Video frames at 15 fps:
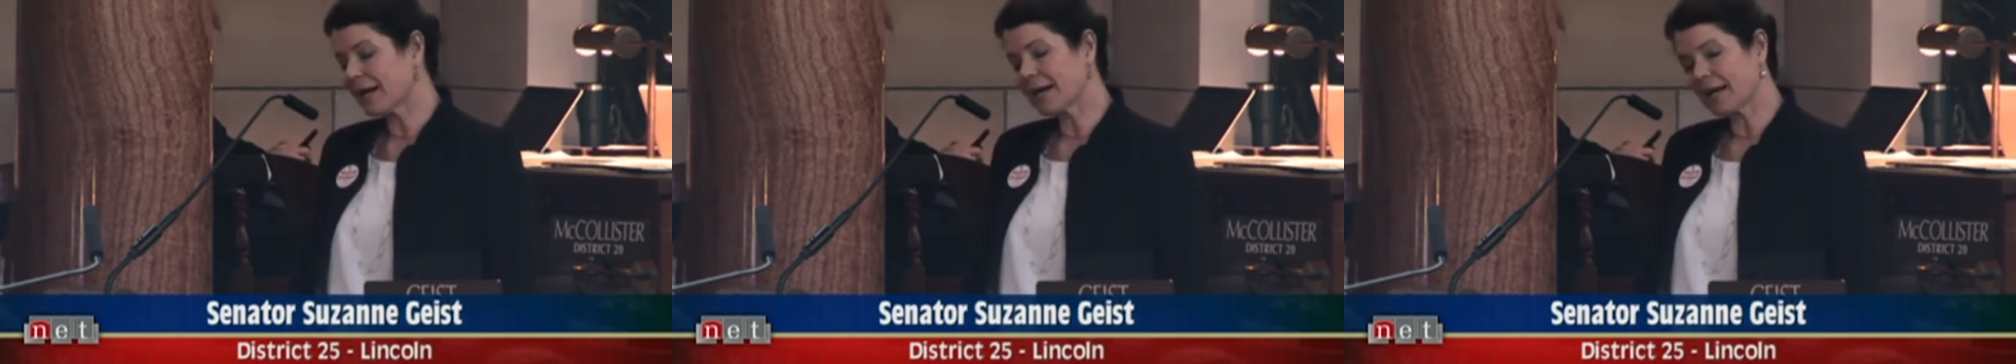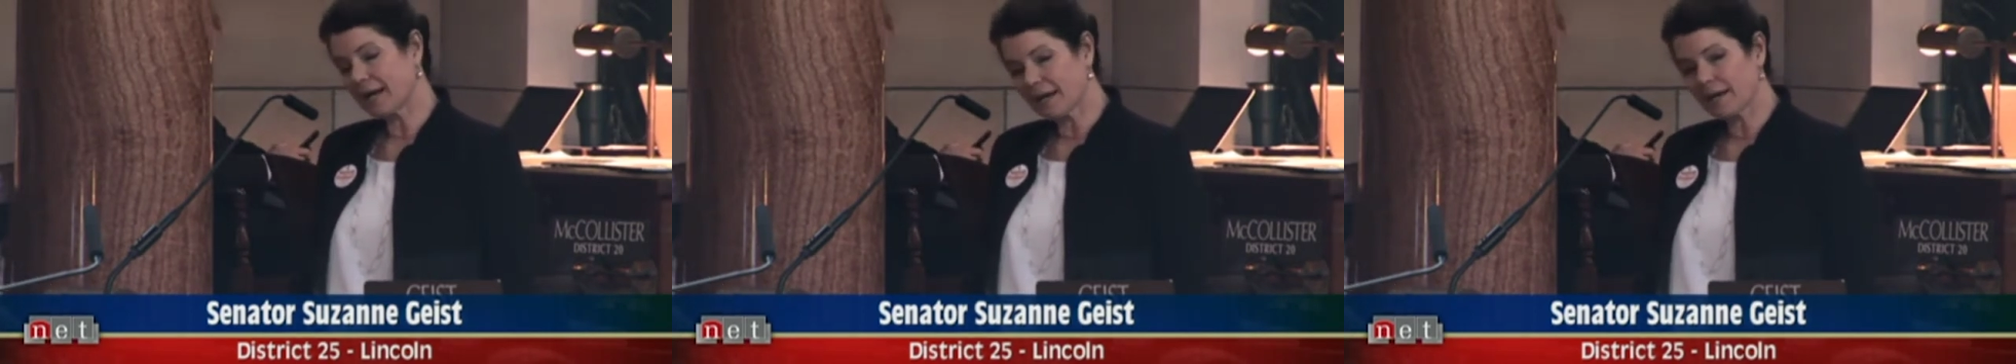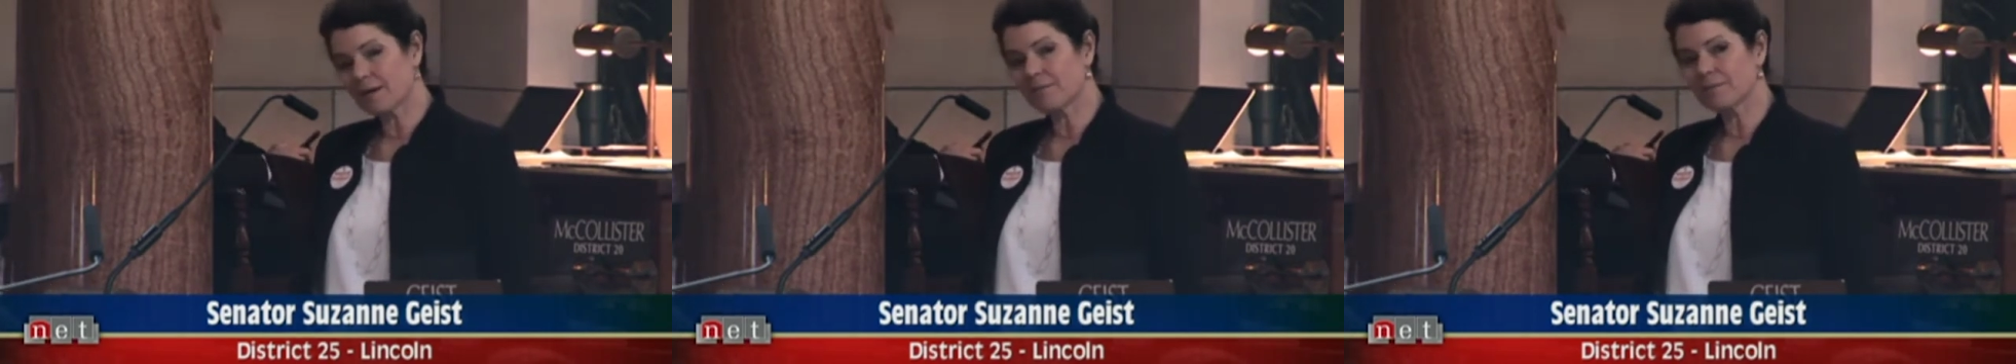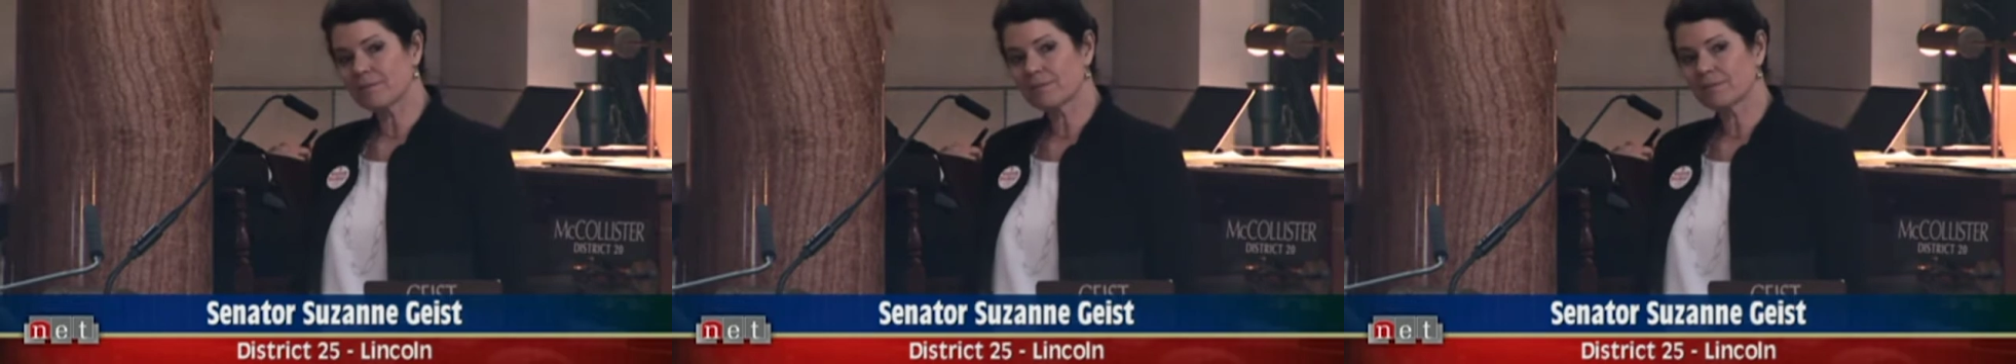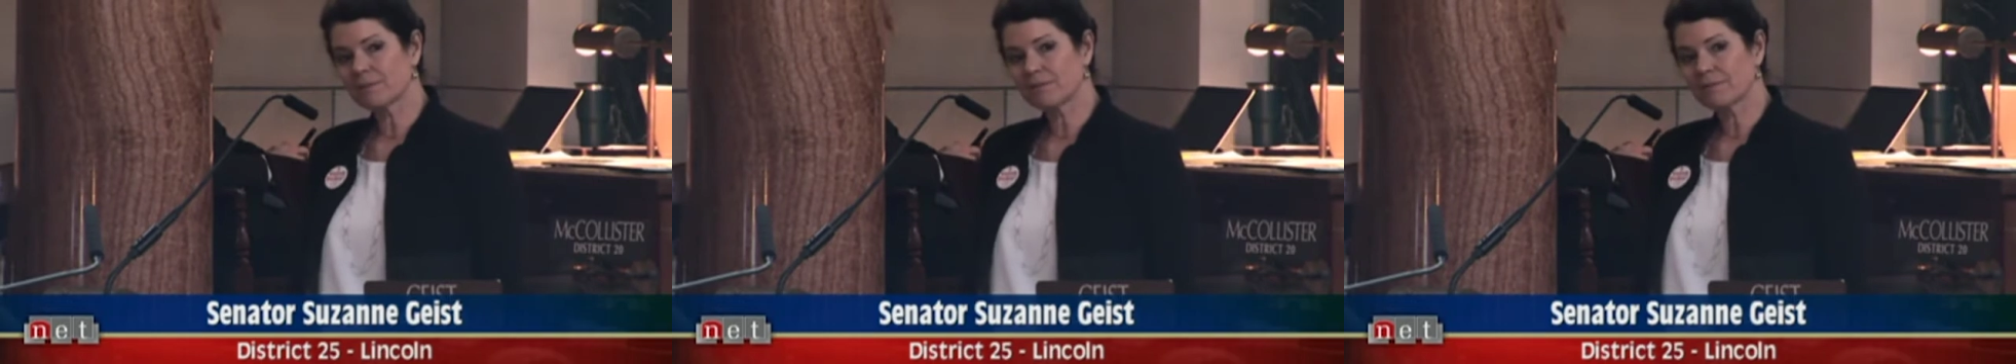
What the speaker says: I am